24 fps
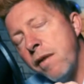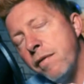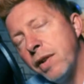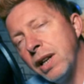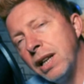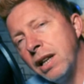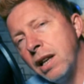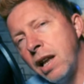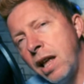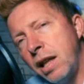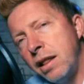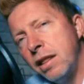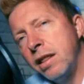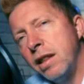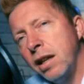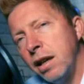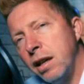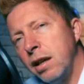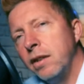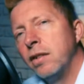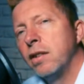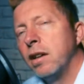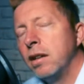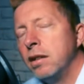length it
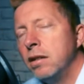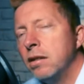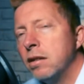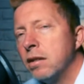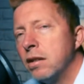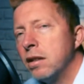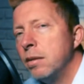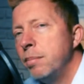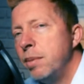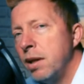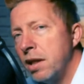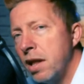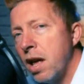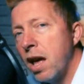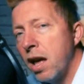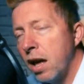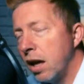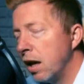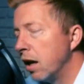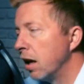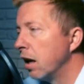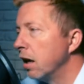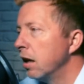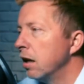is that you're going to be
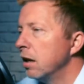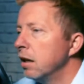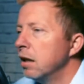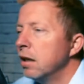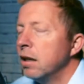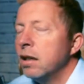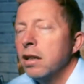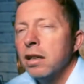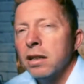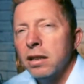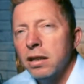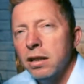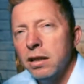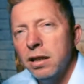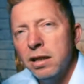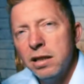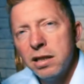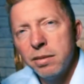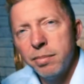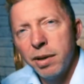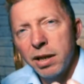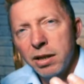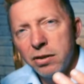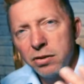there, you need
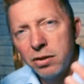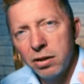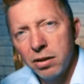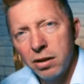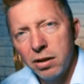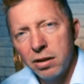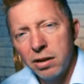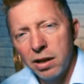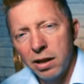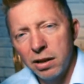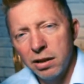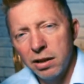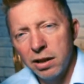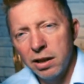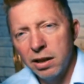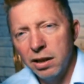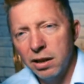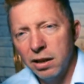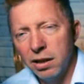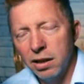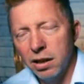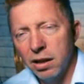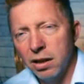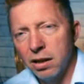to make sure that
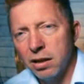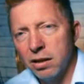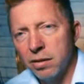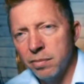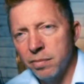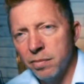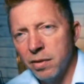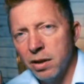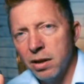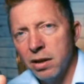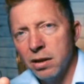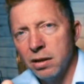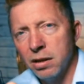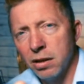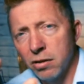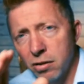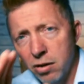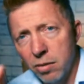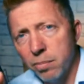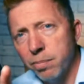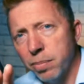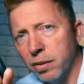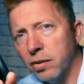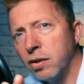the
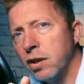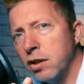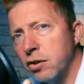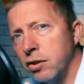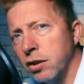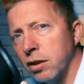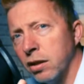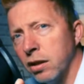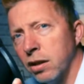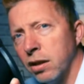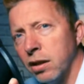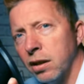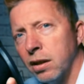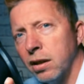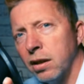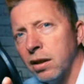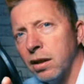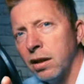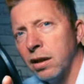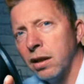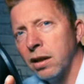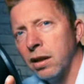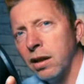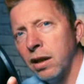composition
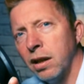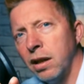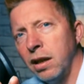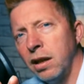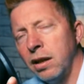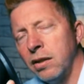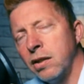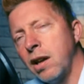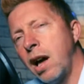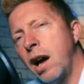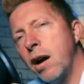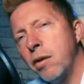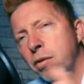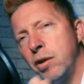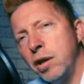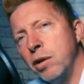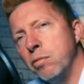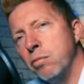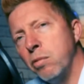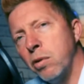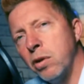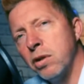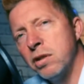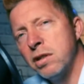is how
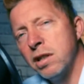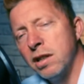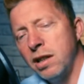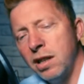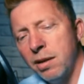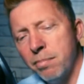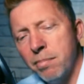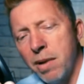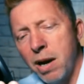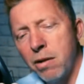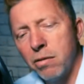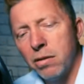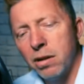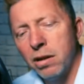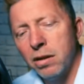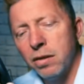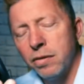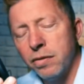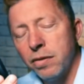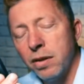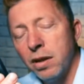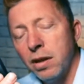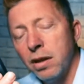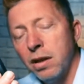you want it. The amount
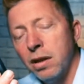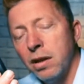of